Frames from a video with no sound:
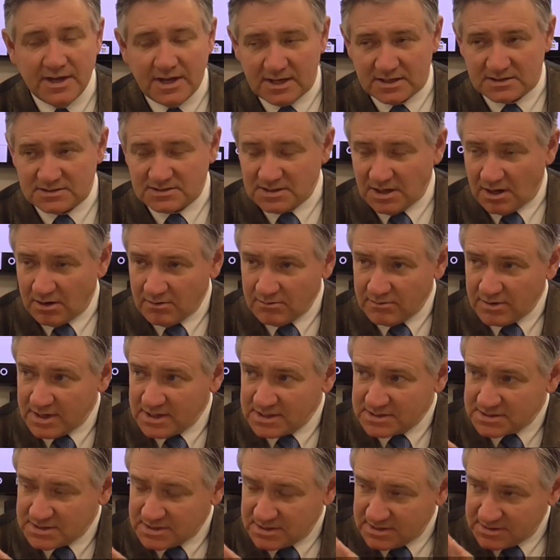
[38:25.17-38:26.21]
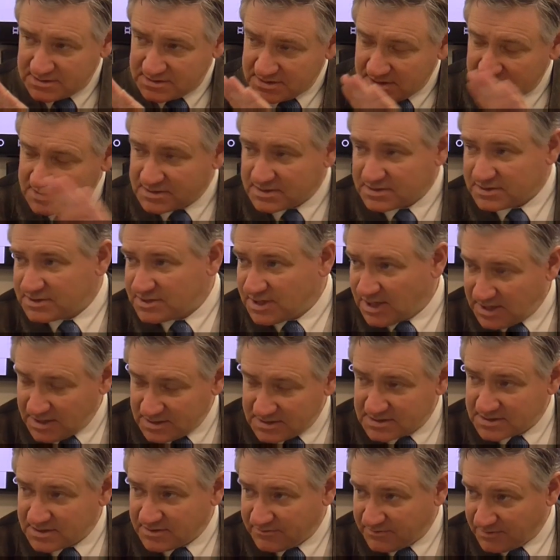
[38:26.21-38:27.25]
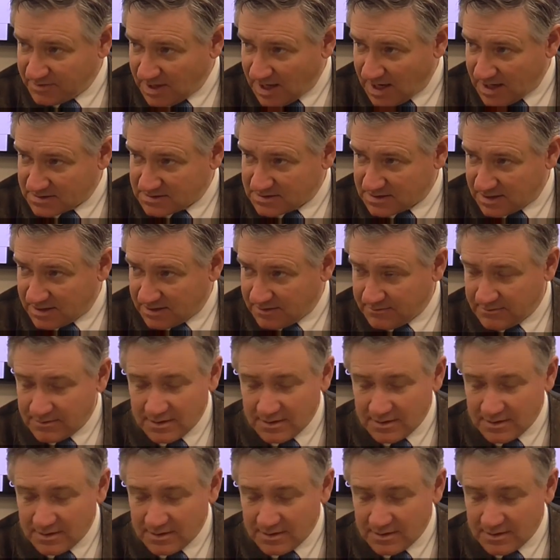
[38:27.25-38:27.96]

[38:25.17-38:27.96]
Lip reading: Acceleration is just a change in velocity.